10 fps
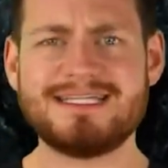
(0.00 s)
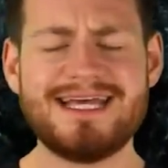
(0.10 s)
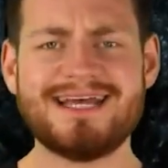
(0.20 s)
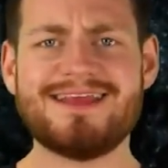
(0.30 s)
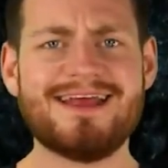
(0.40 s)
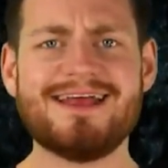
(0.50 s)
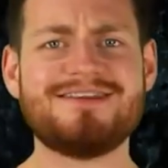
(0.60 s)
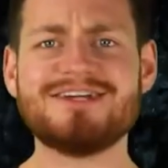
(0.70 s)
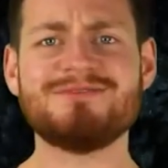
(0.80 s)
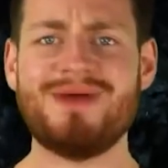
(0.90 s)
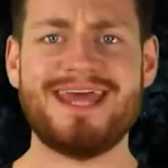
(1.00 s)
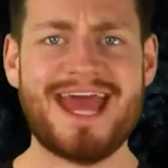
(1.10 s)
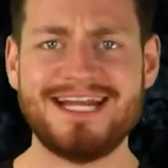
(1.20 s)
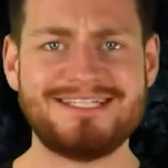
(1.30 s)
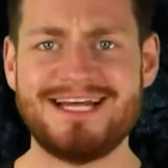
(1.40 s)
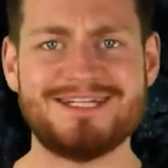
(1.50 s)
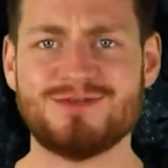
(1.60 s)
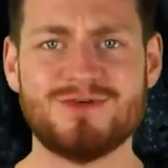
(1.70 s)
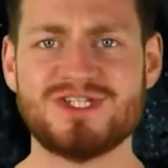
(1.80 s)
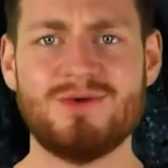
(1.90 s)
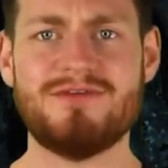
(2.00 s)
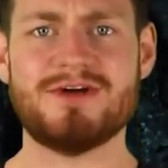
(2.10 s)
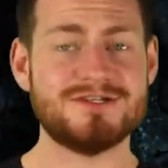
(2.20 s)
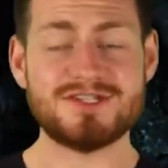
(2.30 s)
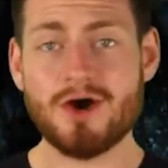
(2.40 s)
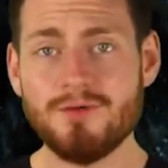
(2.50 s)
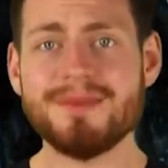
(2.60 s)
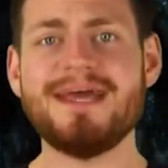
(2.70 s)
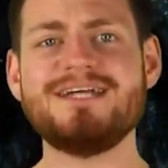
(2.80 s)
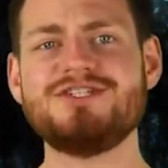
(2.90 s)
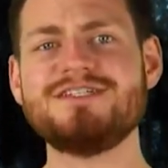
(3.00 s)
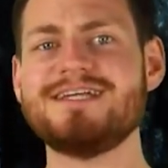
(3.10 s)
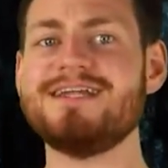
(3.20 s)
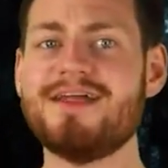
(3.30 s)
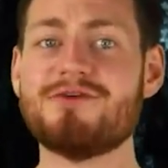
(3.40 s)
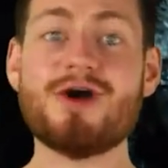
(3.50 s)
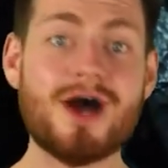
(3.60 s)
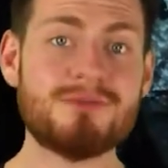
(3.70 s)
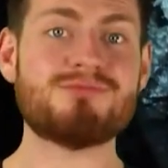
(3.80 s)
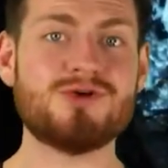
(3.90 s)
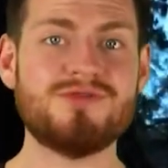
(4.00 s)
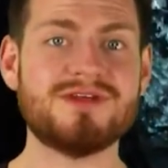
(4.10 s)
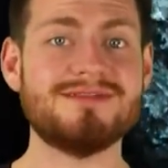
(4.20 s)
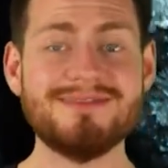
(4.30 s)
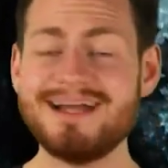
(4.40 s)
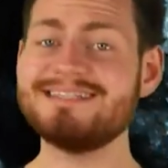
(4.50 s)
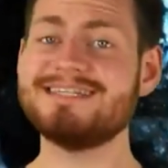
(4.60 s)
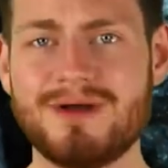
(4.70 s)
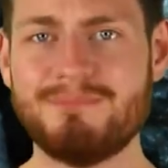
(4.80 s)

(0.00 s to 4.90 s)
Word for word: See, it, it, it doesn't make any sense whatsoever. So it's just another unproven, less than